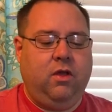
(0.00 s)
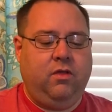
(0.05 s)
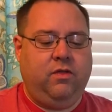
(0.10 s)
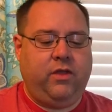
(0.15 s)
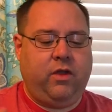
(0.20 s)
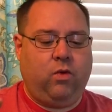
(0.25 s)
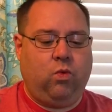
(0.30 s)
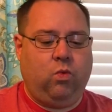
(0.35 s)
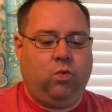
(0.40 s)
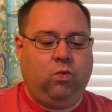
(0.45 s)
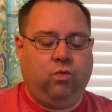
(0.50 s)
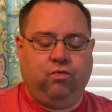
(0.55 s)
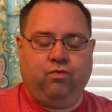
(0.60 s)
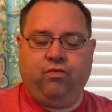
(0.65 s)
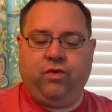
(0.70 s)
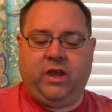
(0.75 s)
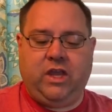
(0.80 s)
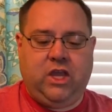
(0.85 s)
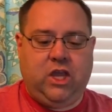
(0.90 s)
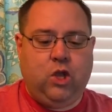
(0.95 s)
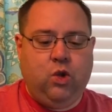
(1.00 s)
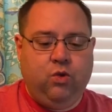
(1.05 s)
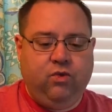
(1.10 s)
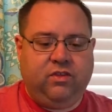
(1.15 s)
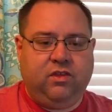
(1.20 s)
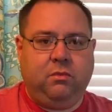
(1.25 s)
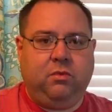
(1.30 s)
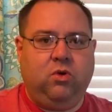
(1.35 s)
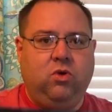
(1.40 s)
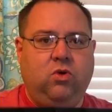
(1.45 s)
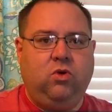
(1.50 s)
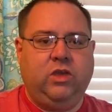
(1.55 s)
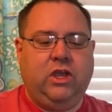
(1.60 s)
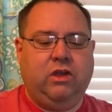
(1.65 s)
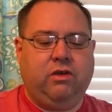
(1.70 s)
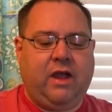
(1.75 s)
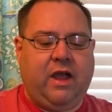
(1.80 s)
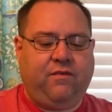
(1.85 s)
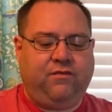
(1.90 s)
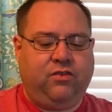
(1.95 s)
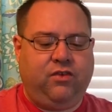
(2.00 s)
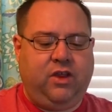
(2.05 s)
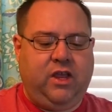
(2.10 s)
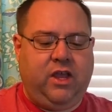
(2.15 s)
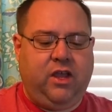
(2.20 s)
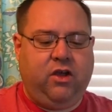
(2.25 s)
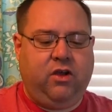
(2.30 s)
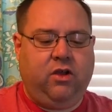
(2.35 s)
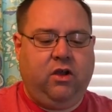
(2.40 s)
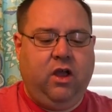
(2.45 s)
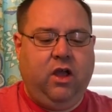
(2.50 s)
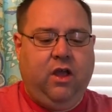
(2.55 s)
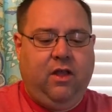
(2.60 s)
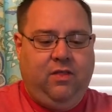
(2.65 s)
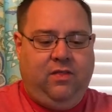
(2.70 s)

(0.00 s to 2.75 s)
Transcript: They're reusable year after year.